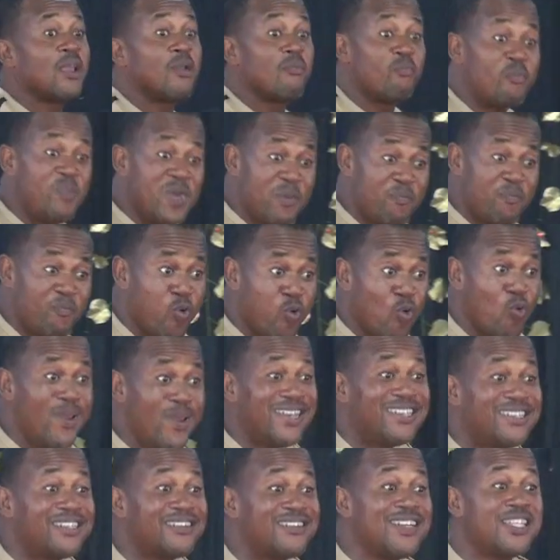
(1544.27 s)
People will
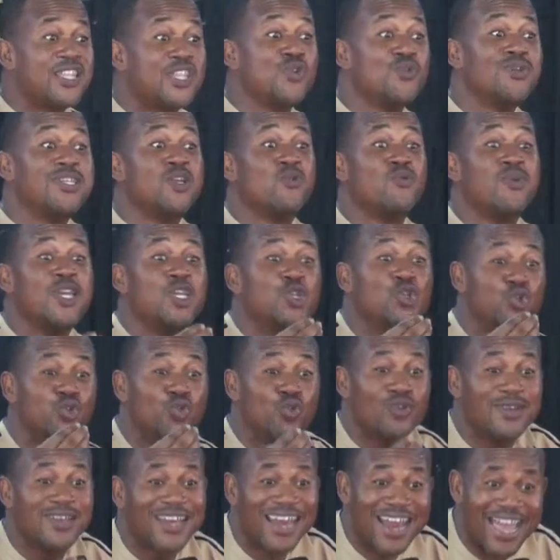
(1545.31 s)
treat you the way you
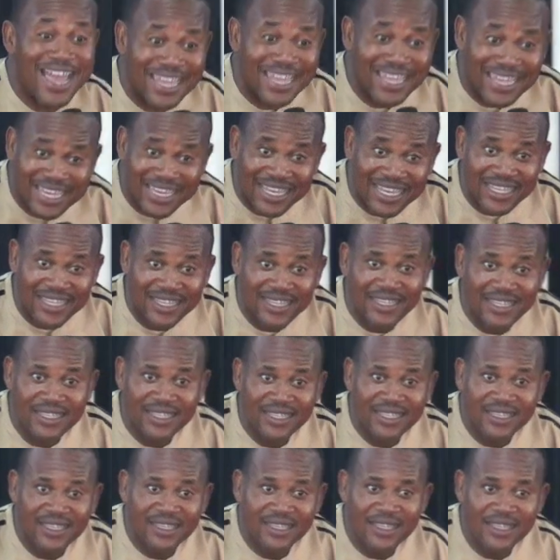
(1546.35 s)
don't like,
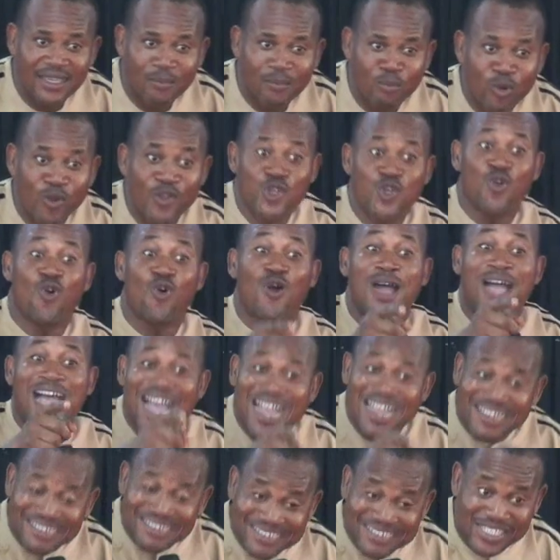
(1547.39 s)
but your
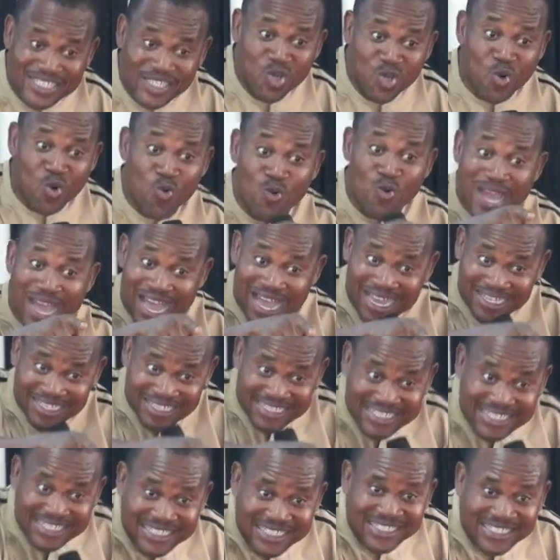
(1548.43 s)
heart is your own heart.
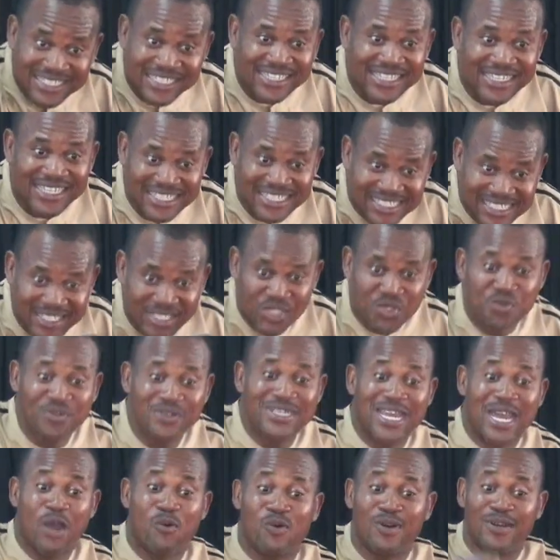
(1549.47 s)
It is you
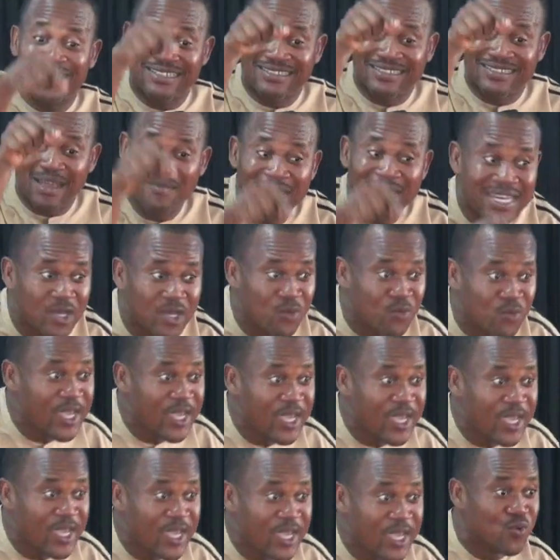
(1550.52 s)
that will determine the way
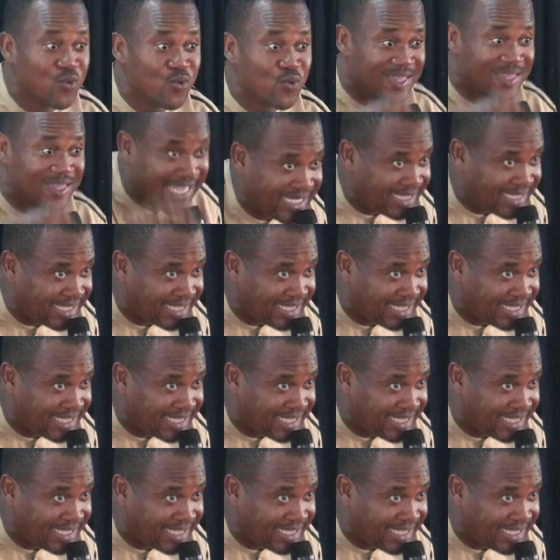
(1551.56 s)
you see it.